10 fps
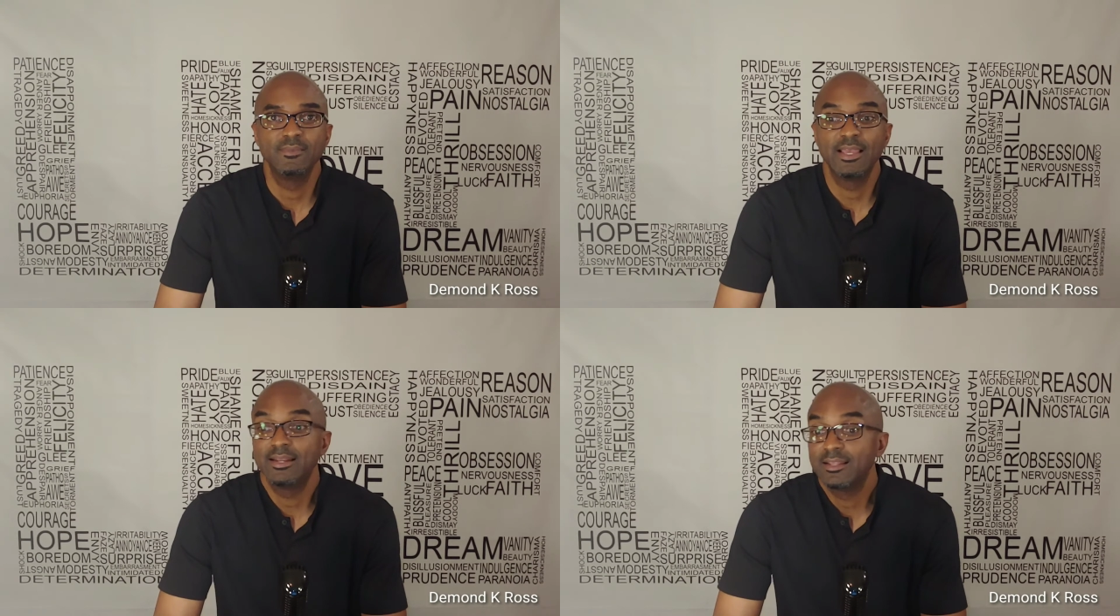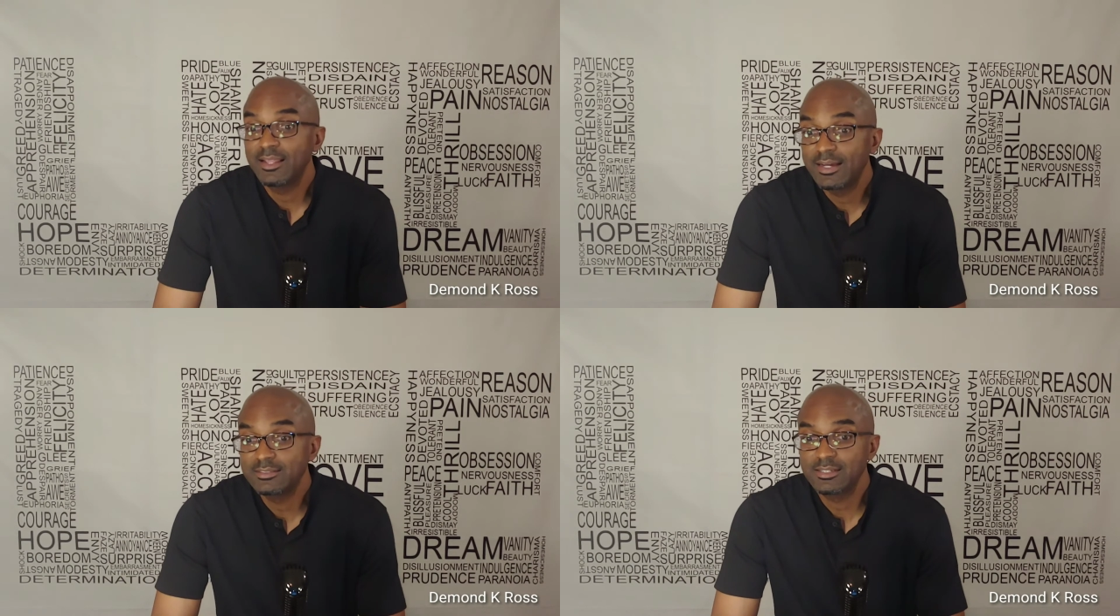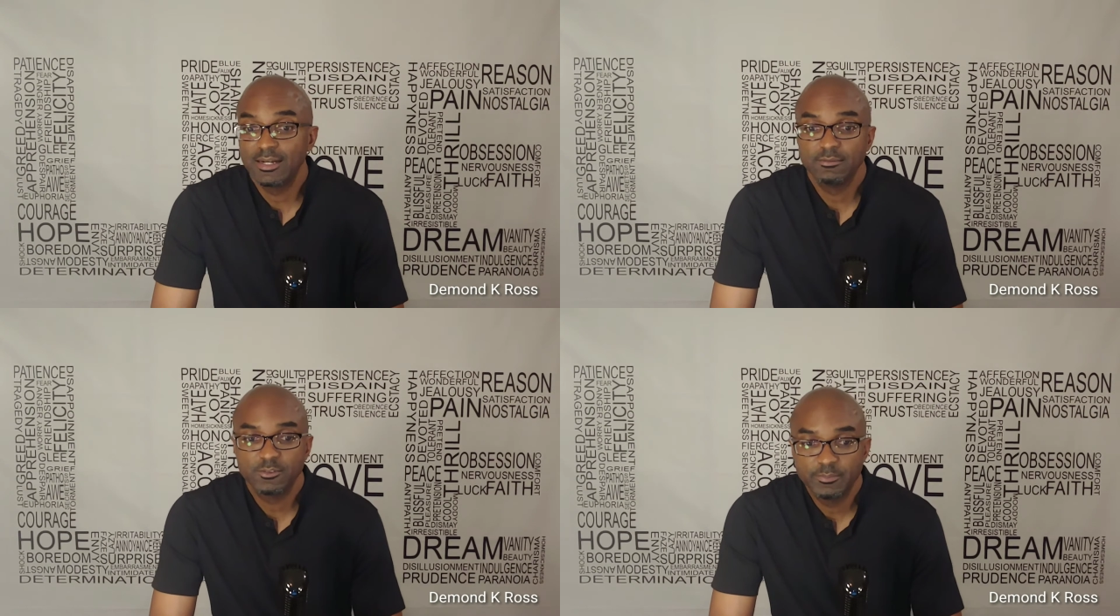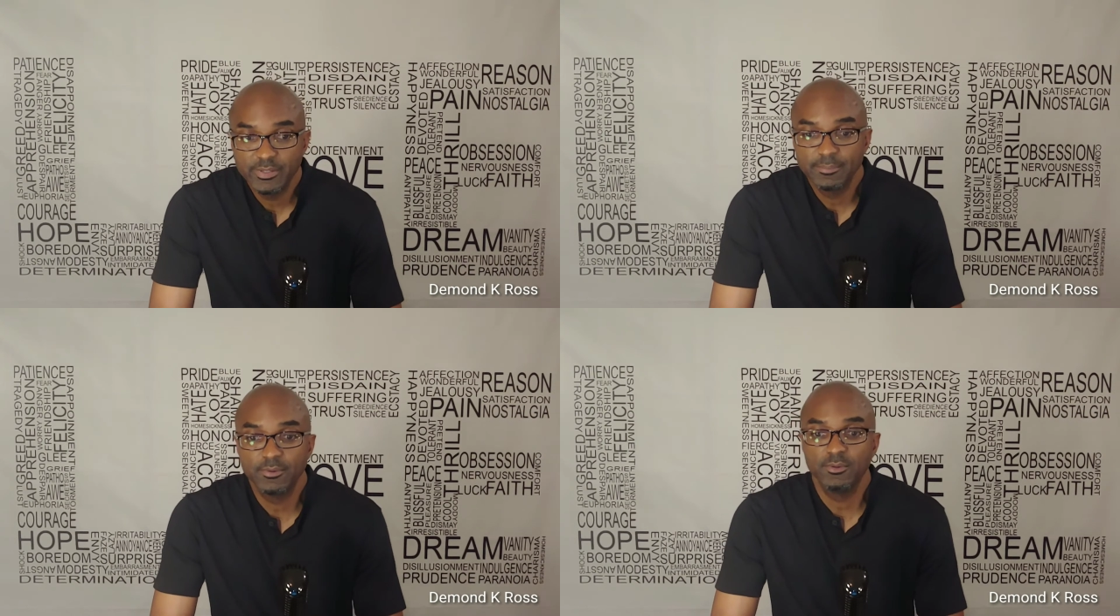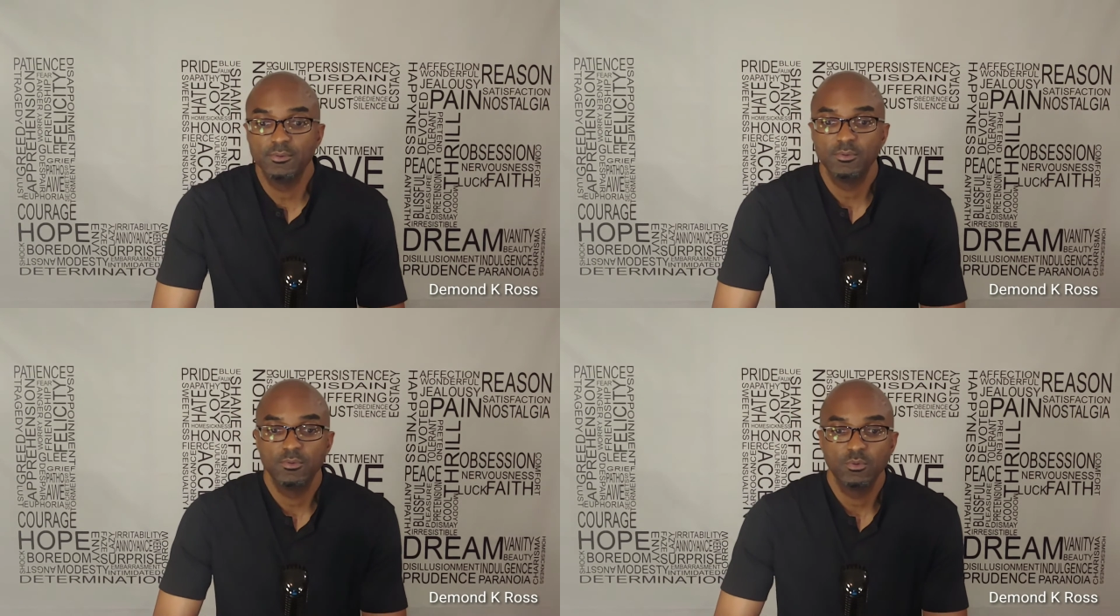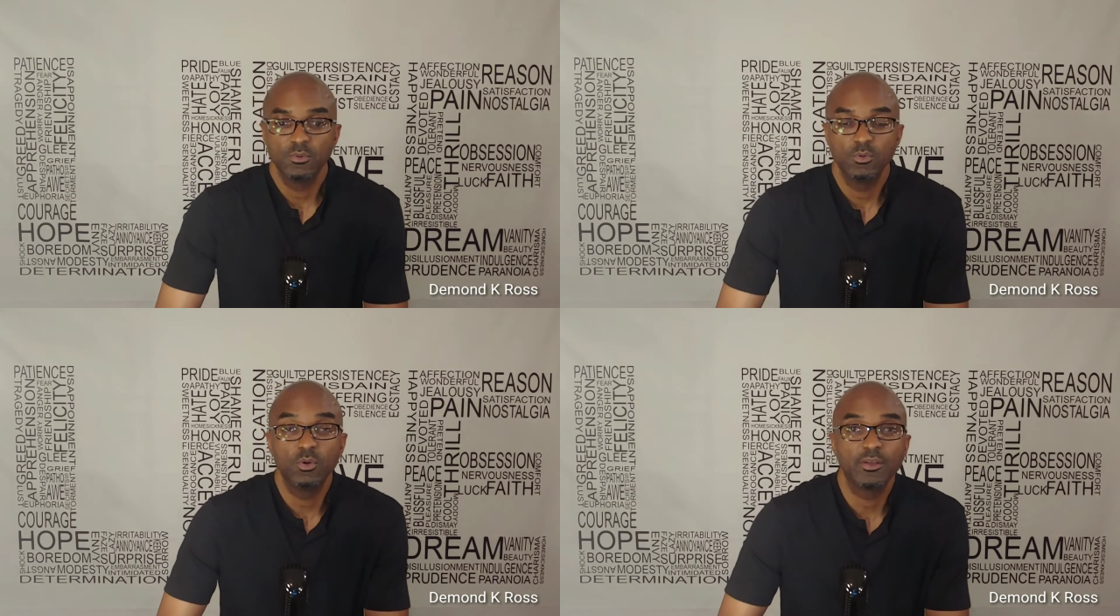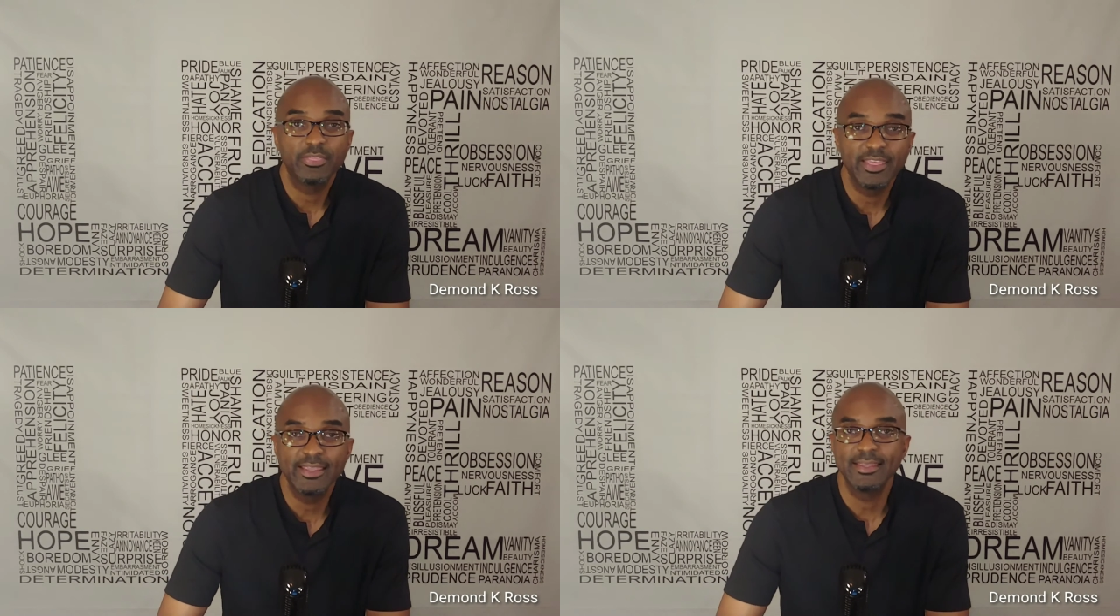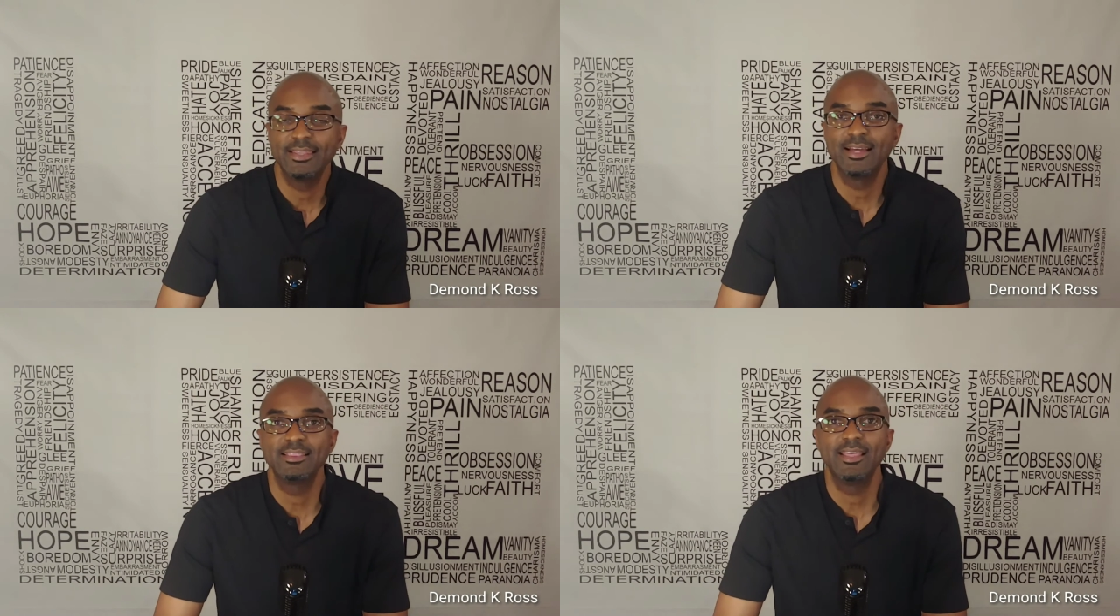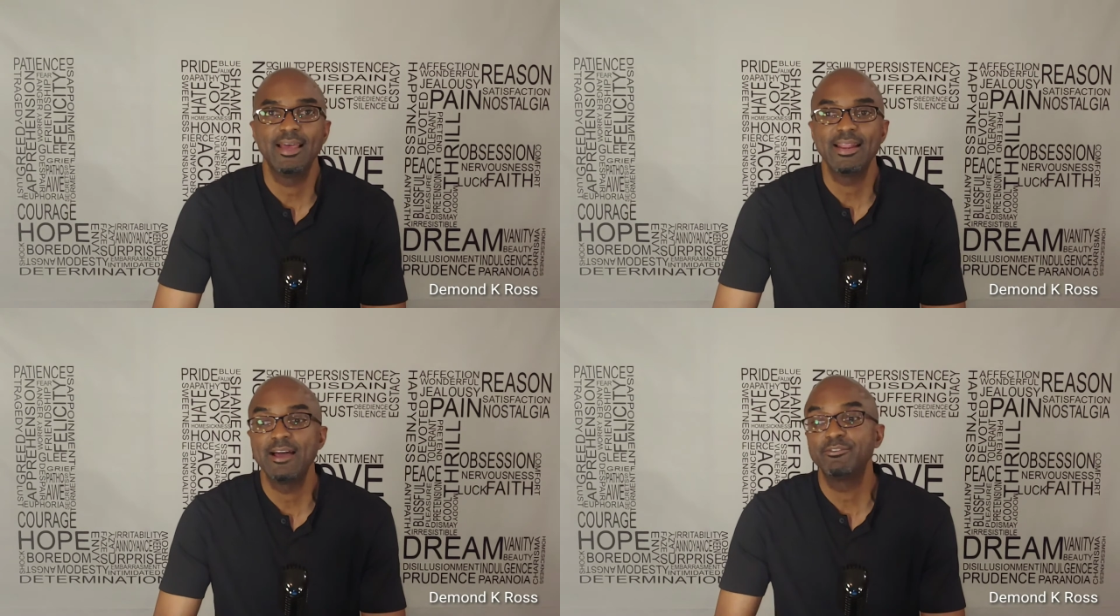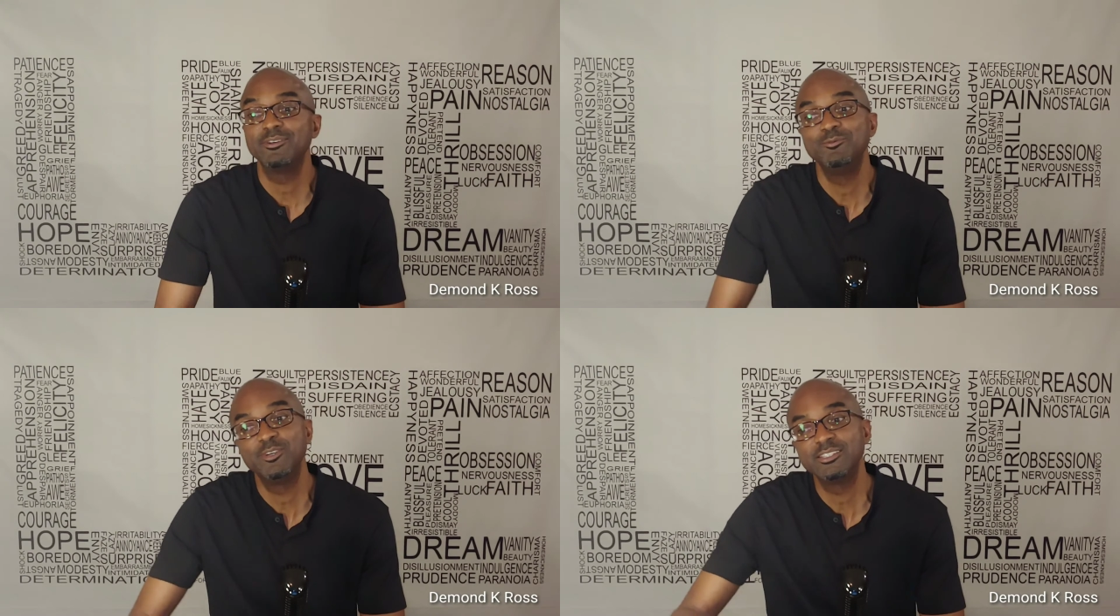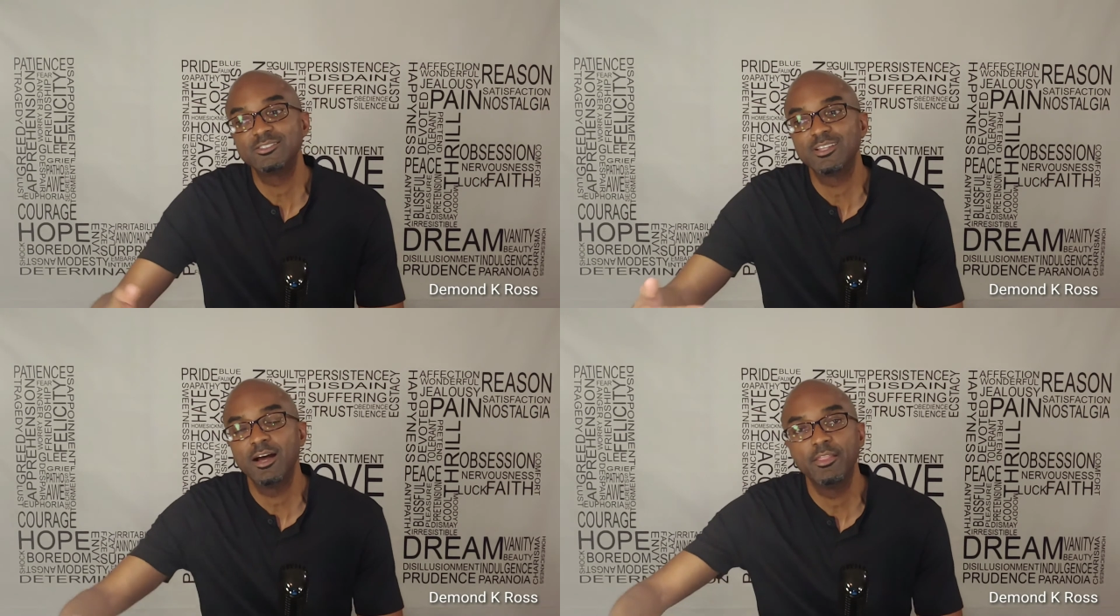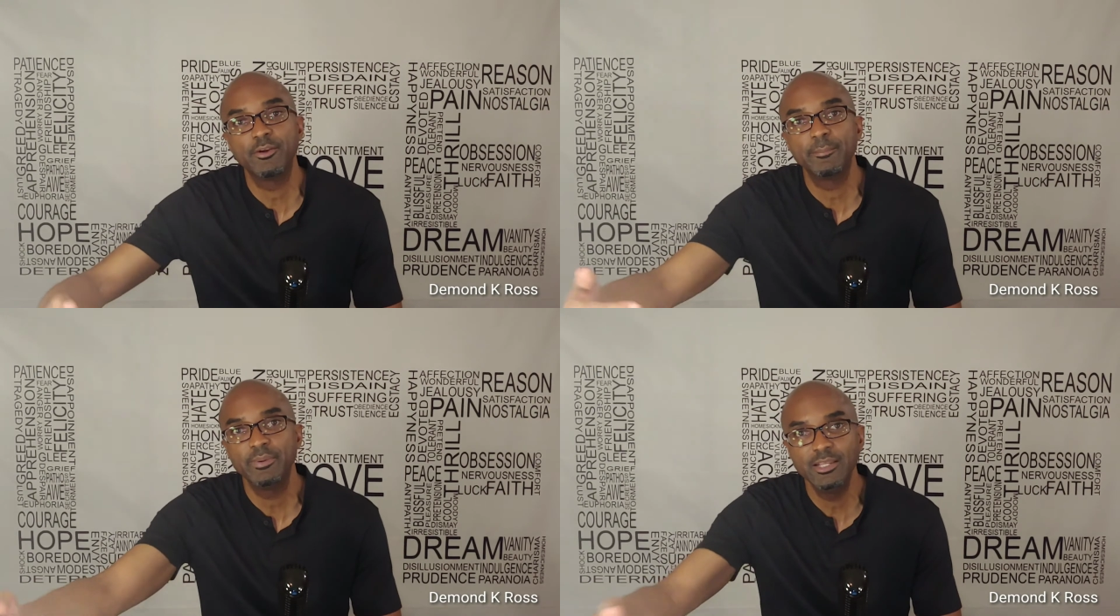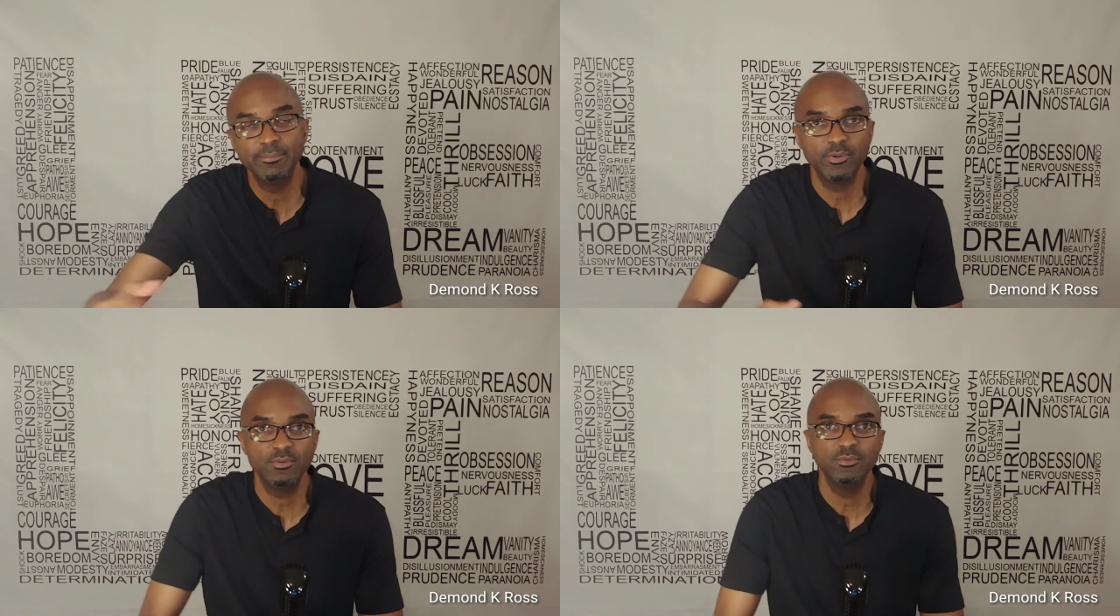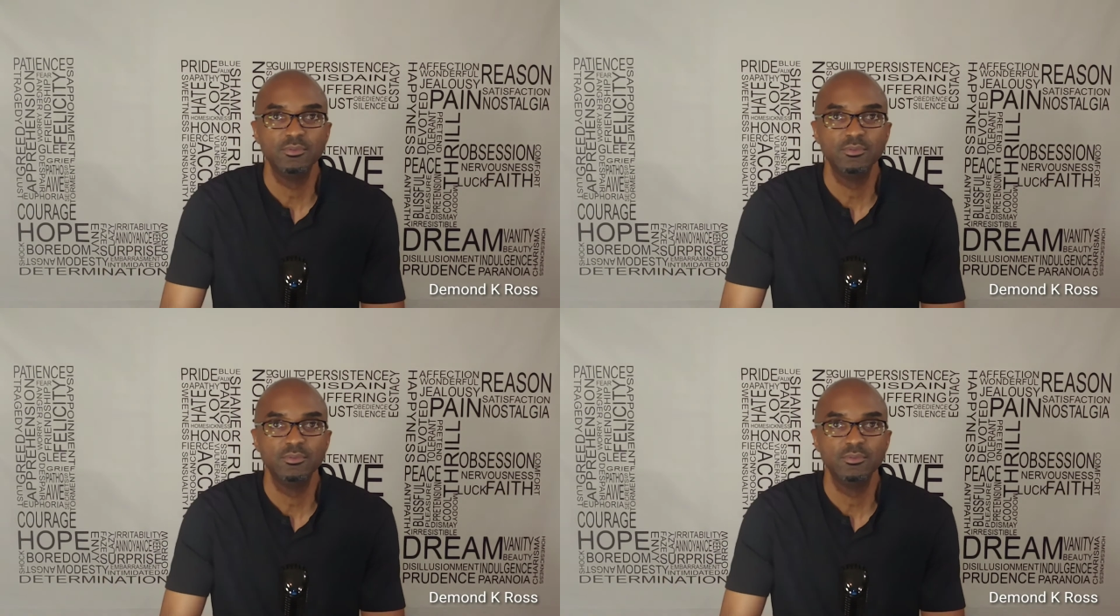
And a lot of times the people who are thinking like that have convinced other people.